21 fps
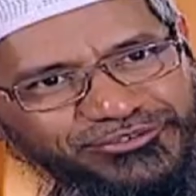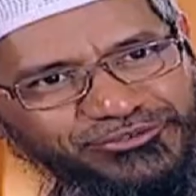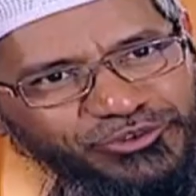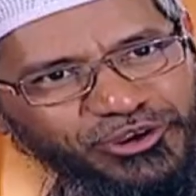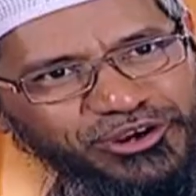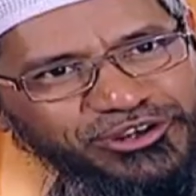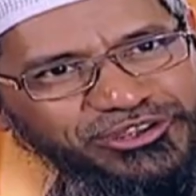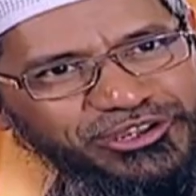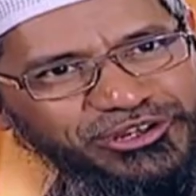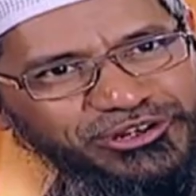
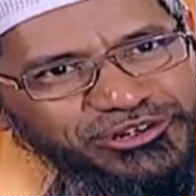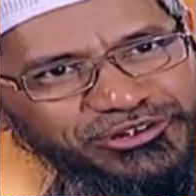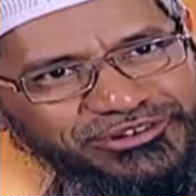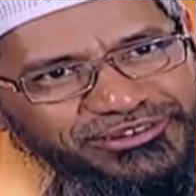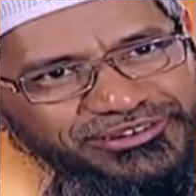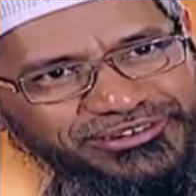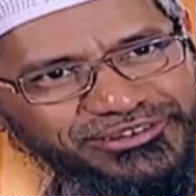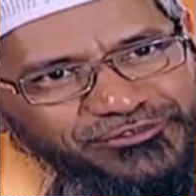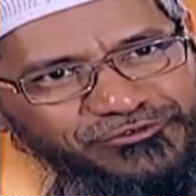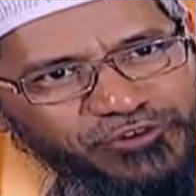not the,
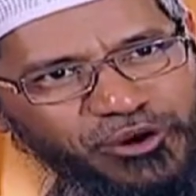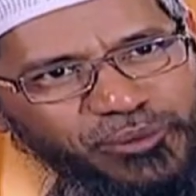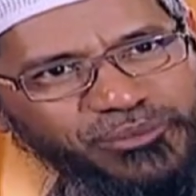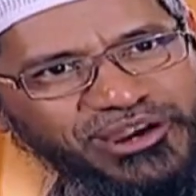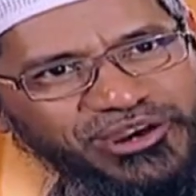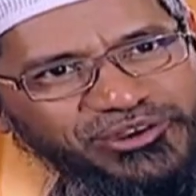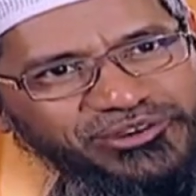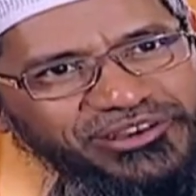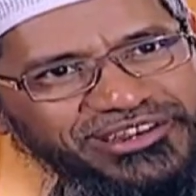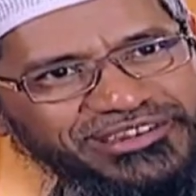the
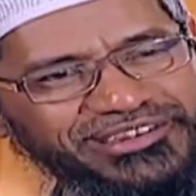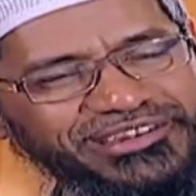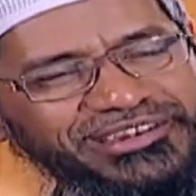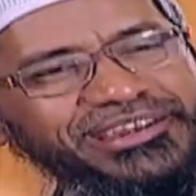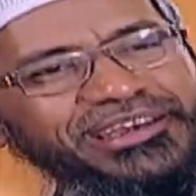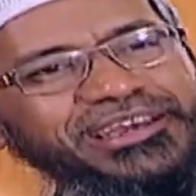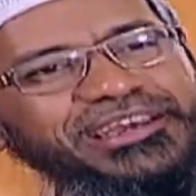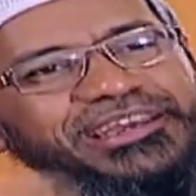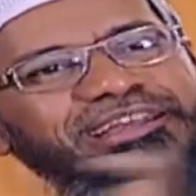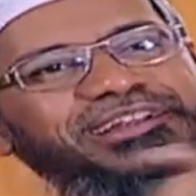formal
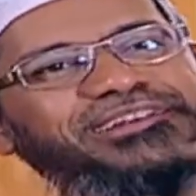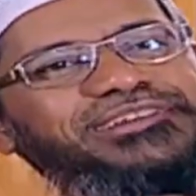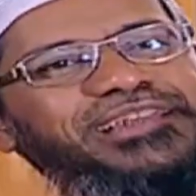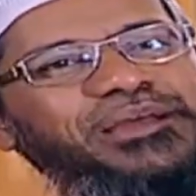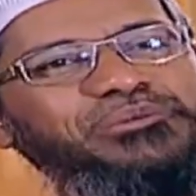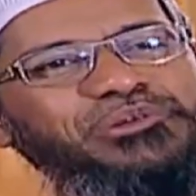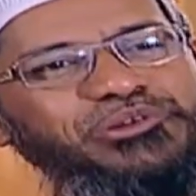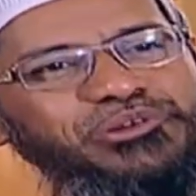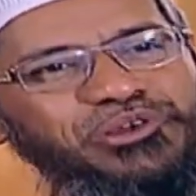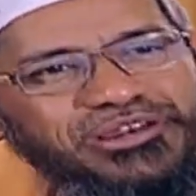education,
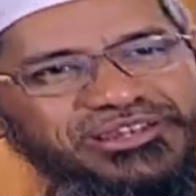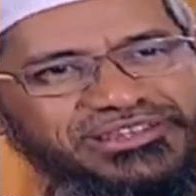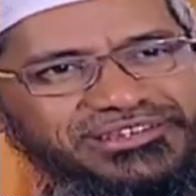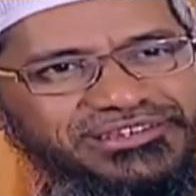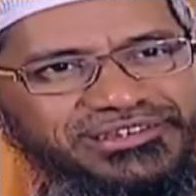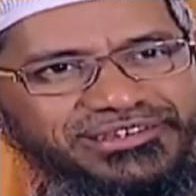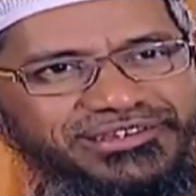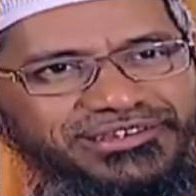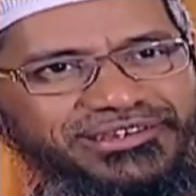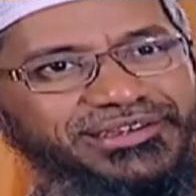Islamic
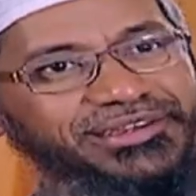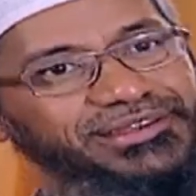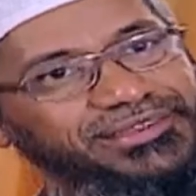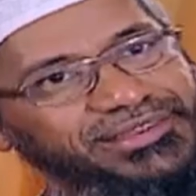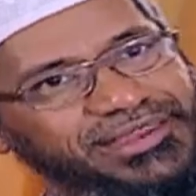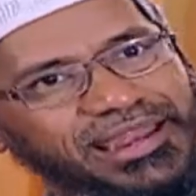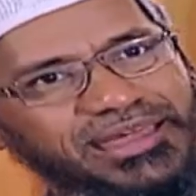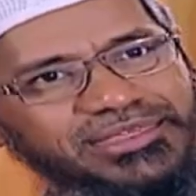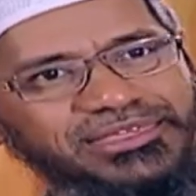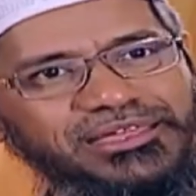knowledge.
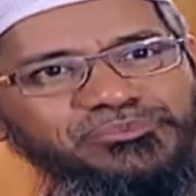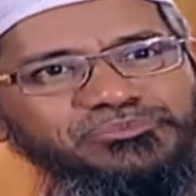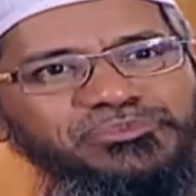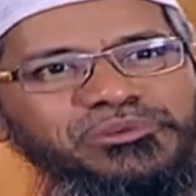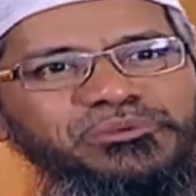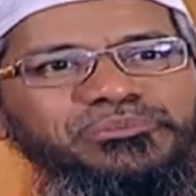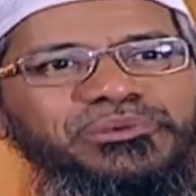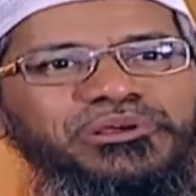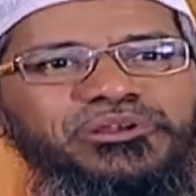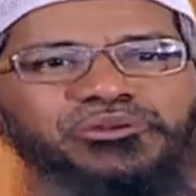There are some
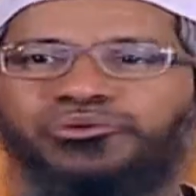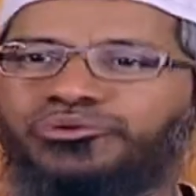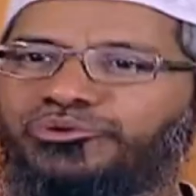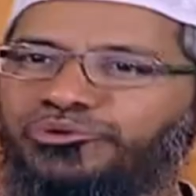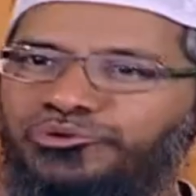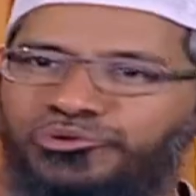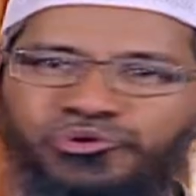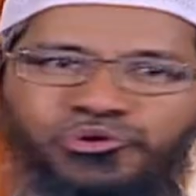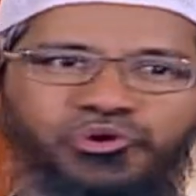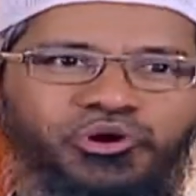people
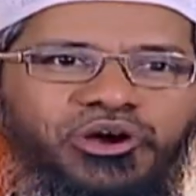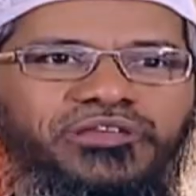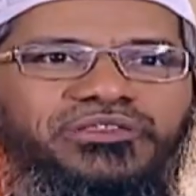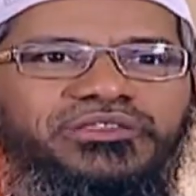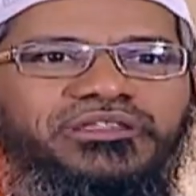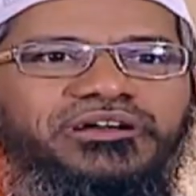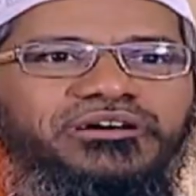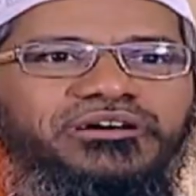who do go in